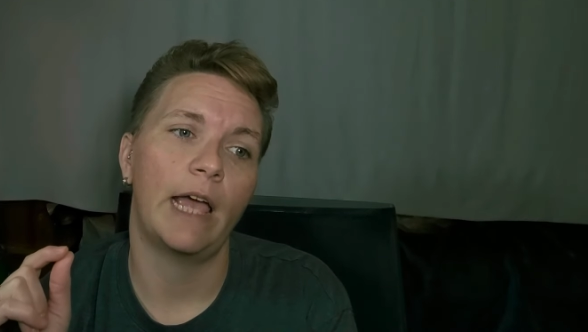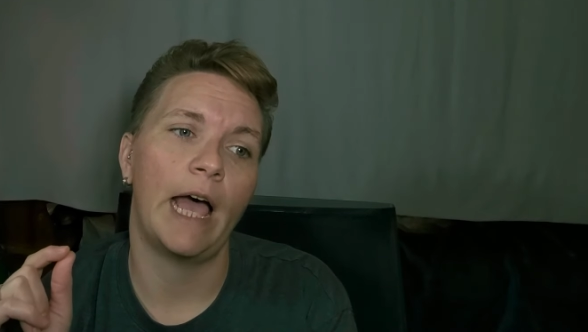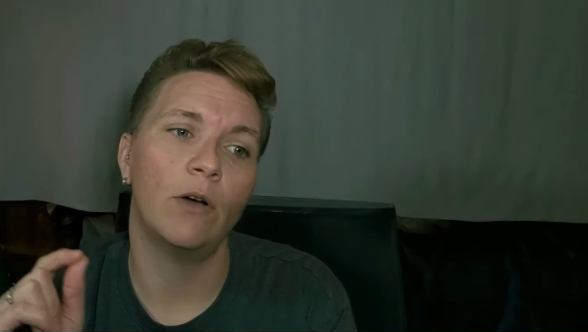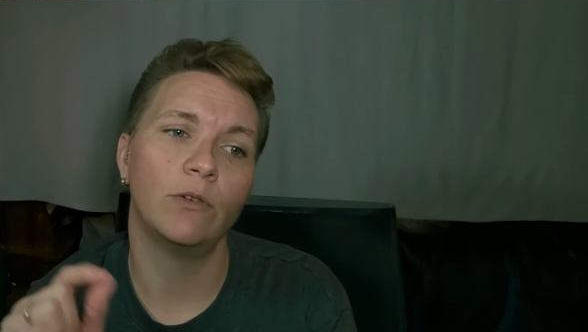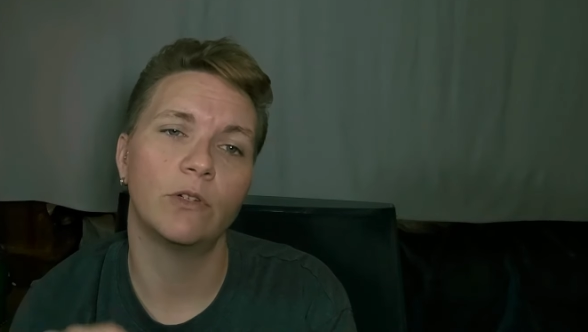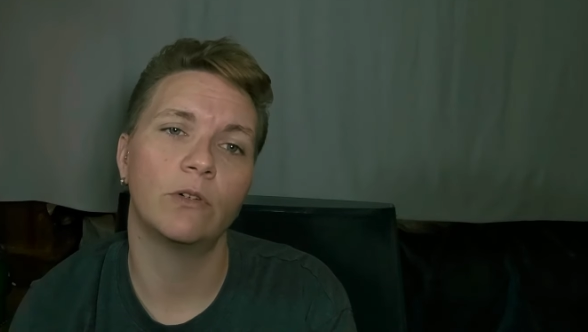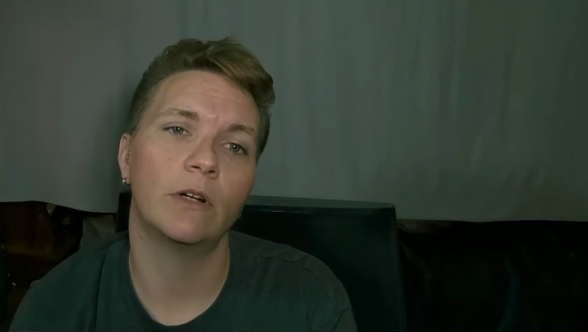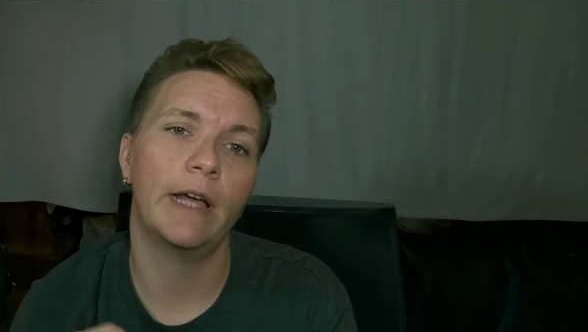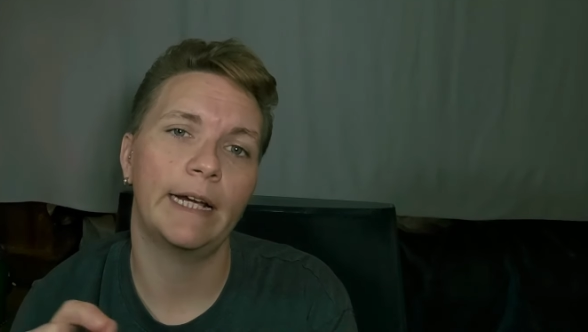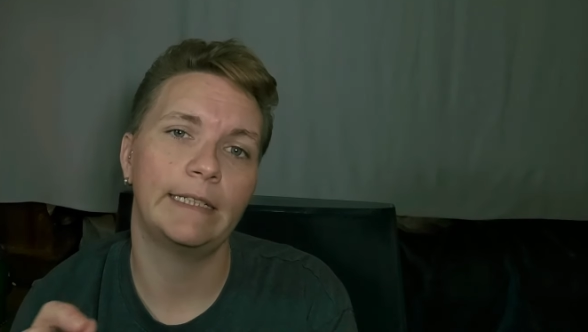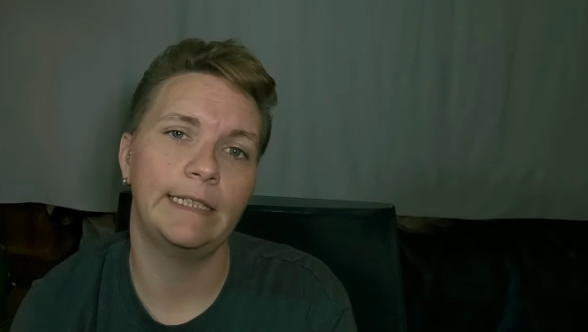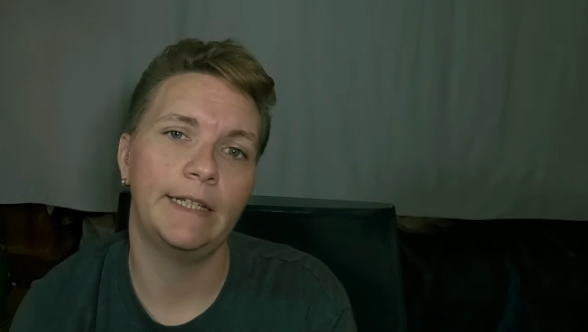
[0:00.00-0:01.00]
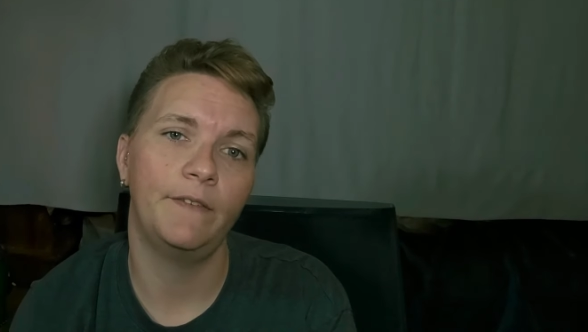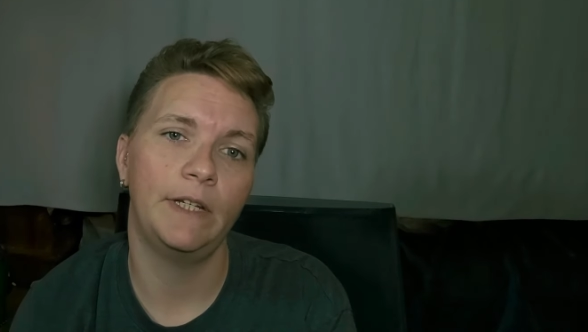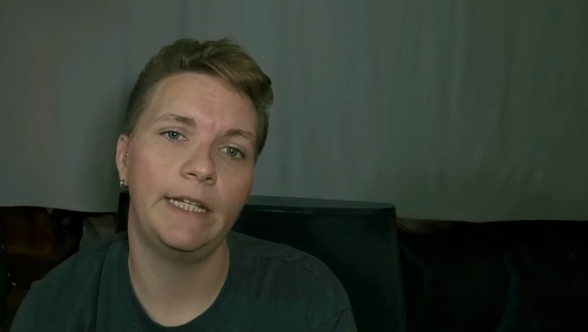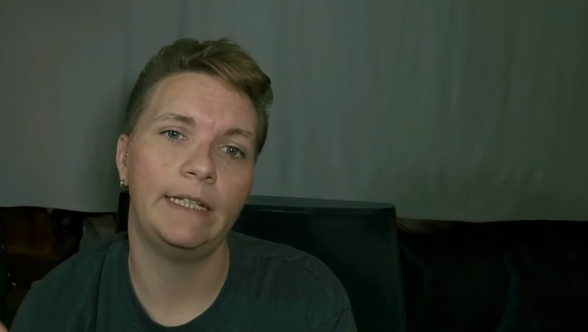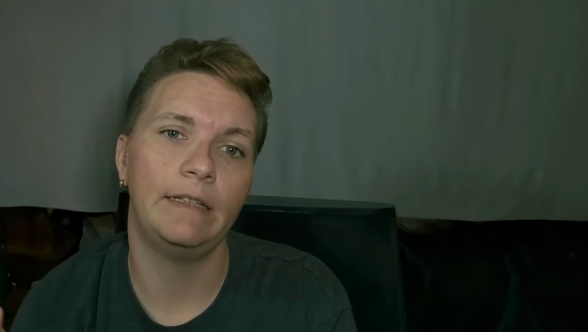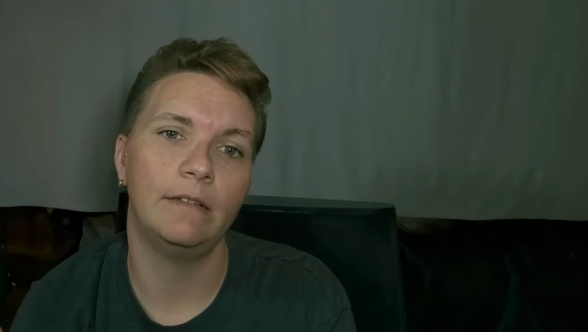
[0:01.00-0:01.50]
outdoor
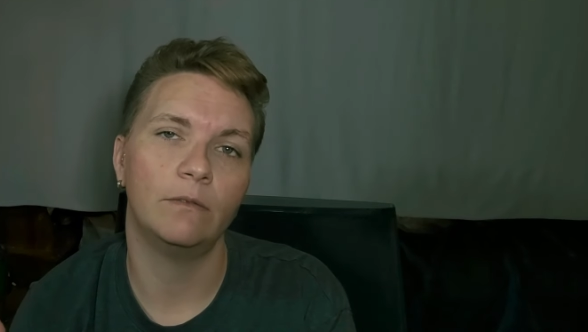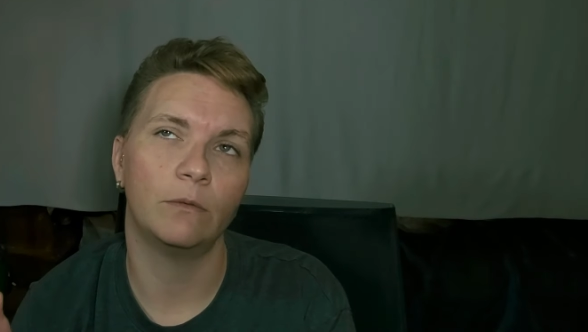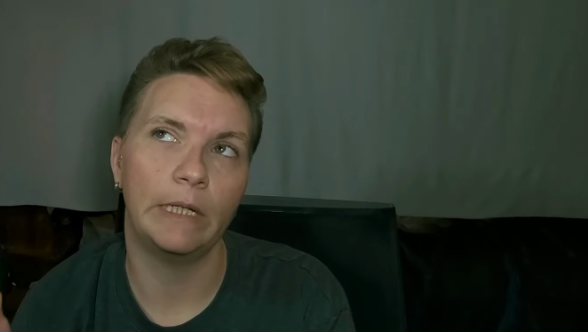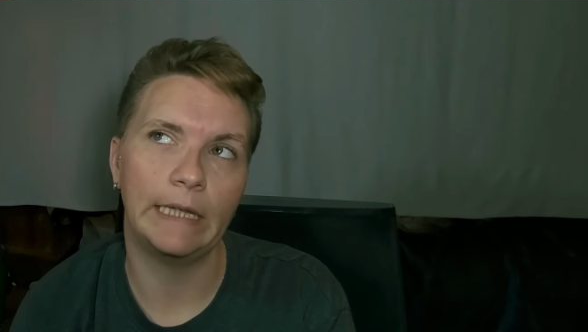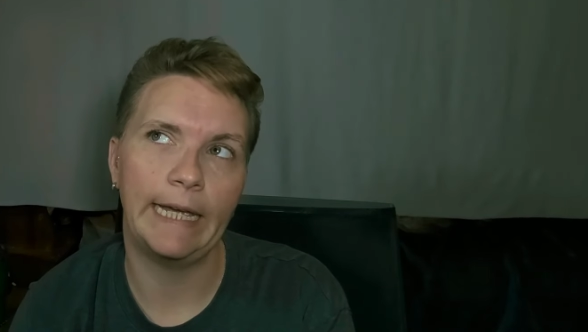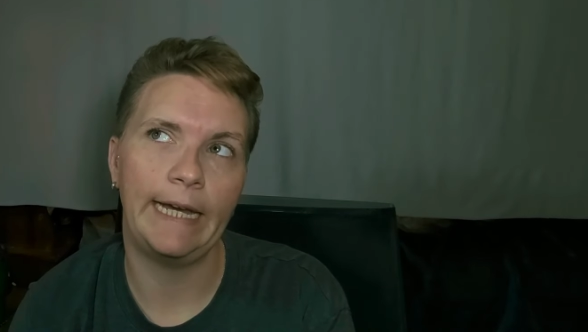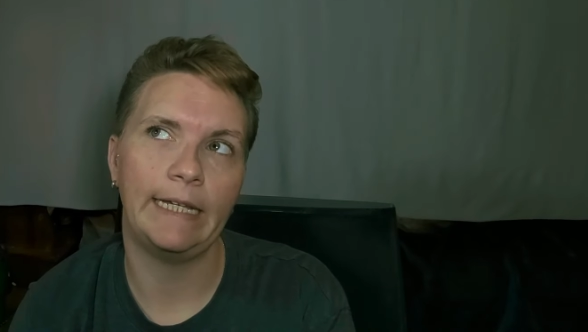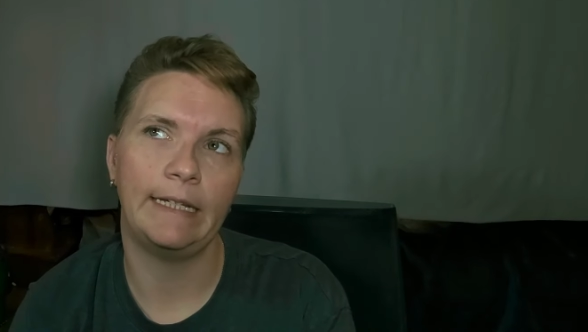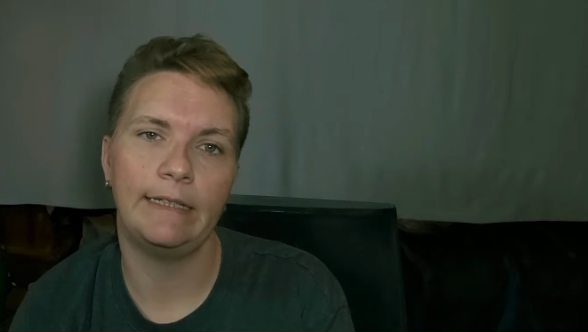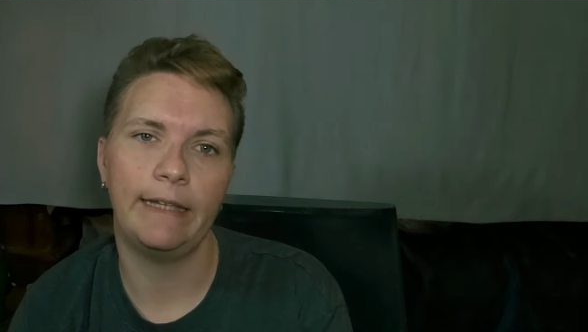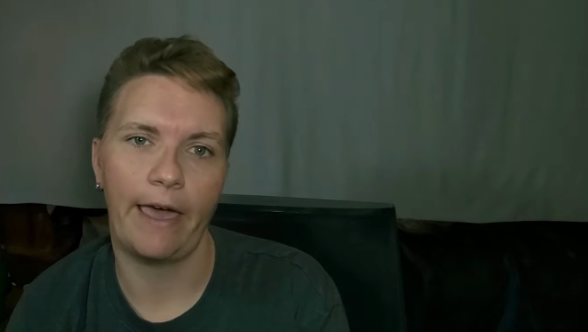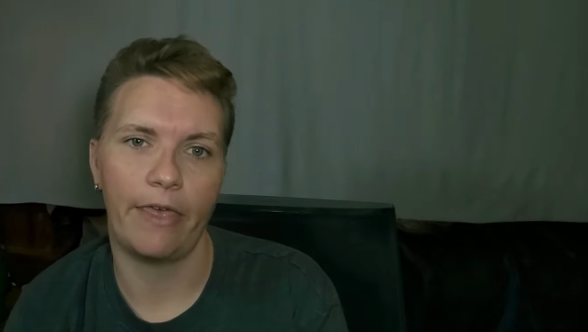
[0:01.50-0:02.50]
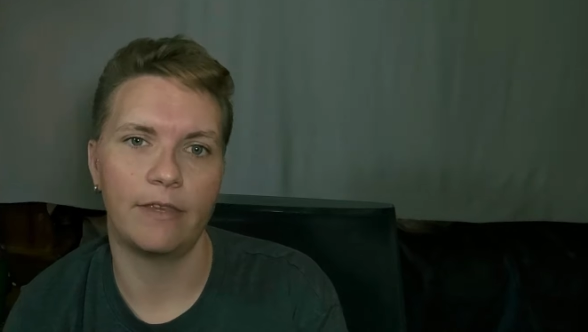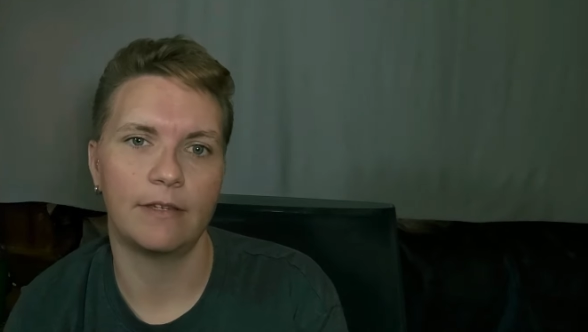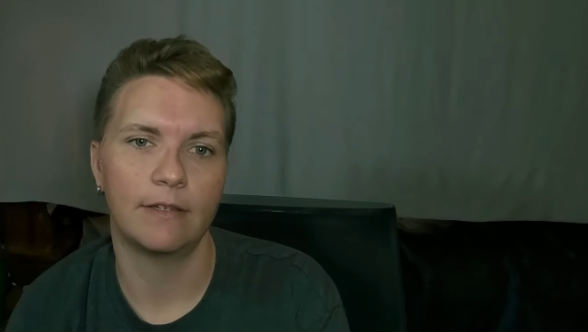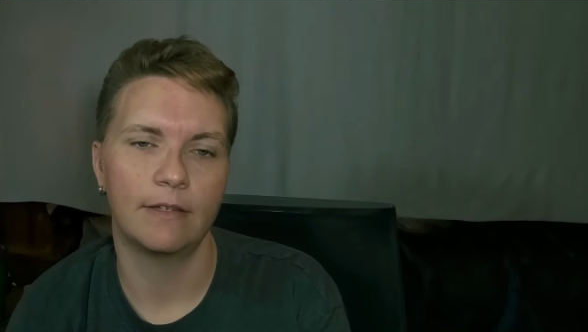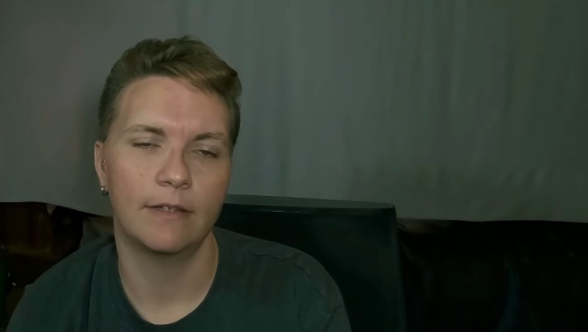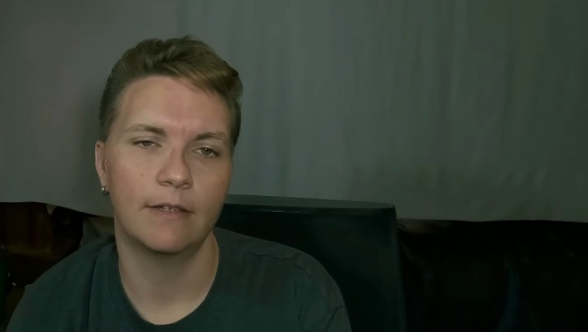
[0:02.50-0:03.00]
activity related
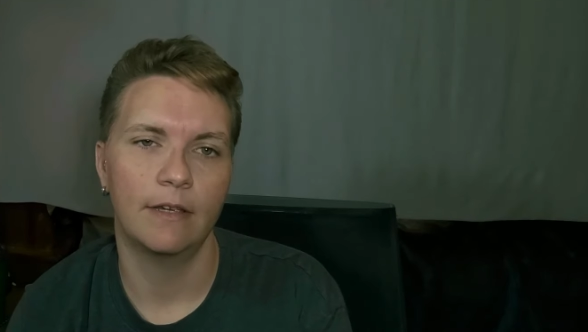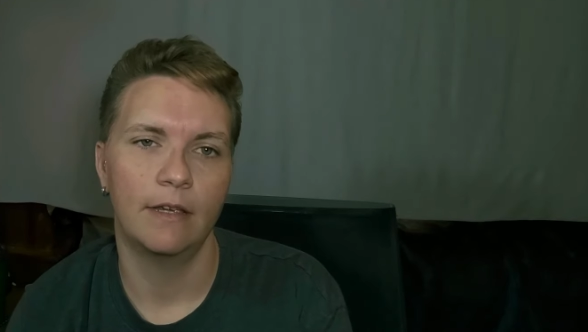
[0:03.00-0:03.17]
deaths